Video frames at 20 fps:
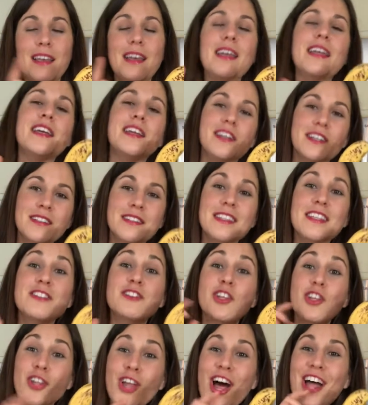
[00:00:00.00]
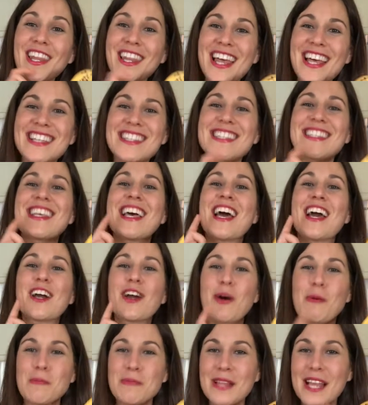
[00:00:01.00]
it contains a lot less
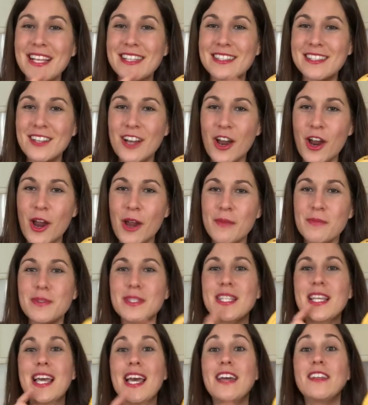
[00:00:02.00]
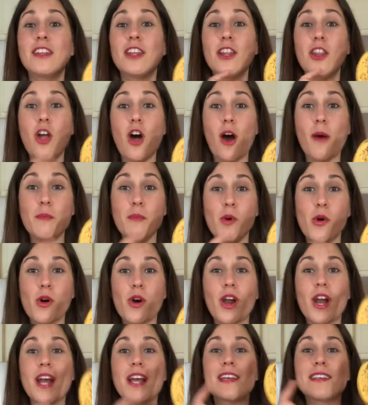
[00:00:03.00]
complex carbs and a lot
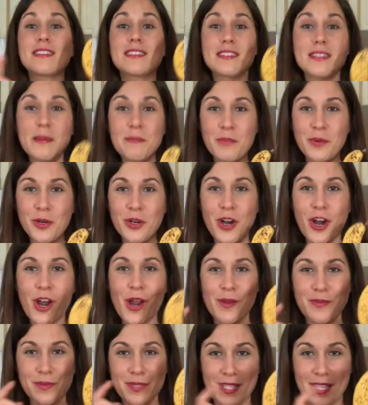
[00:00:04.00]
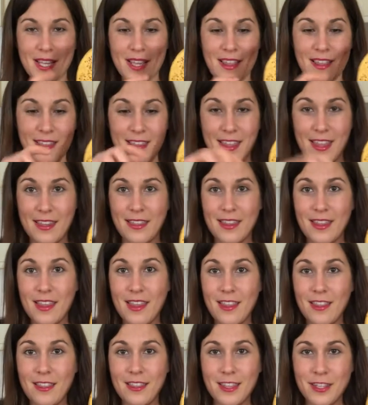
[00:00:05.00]
more simple carbs than
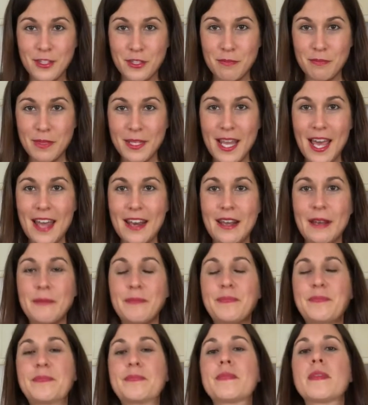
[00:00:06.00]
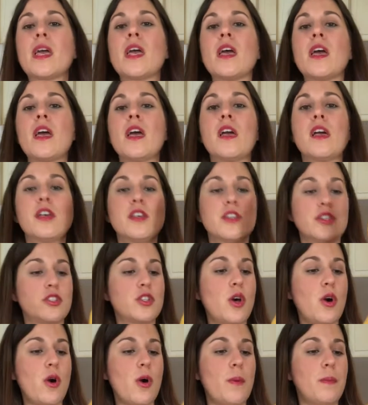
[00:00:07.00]
this banana.
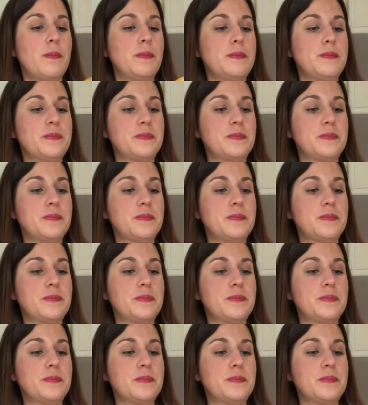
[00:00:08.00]
So